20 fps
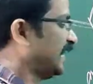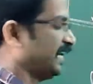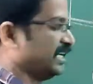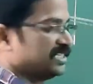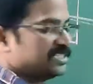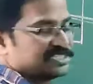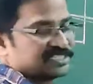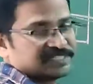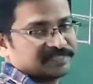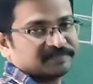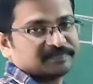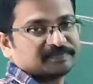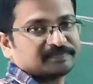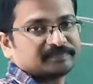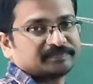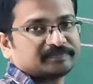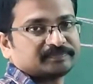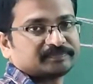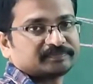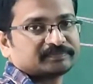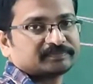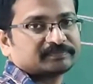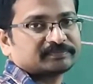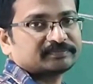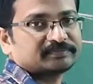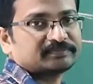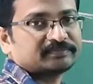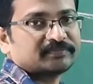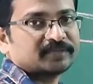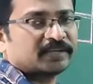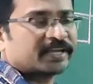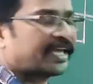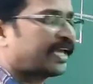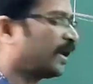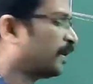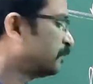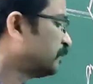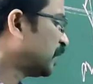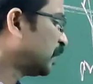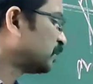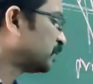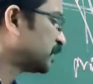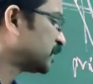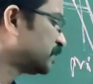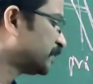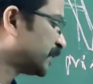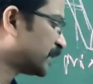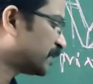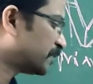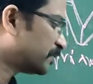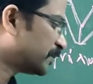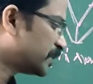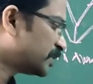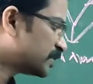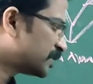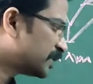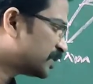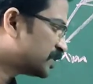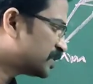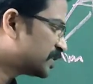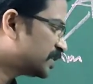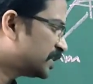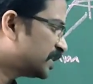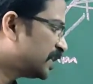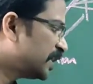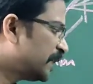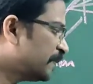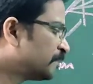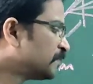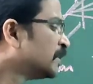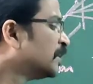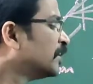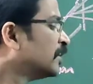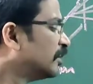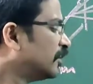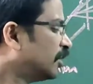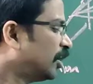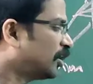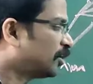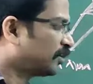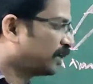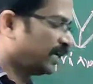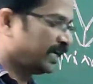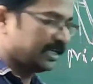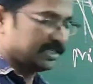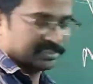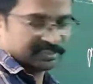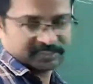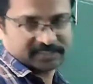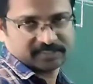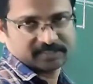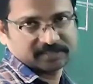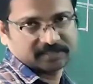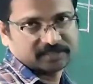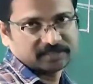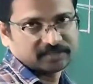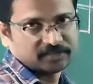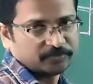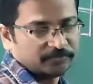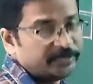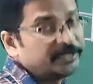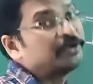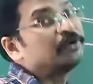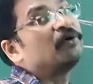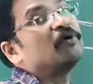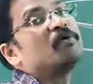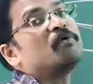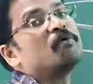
lines. Okay, absorption spectrum gives the dark lines. We know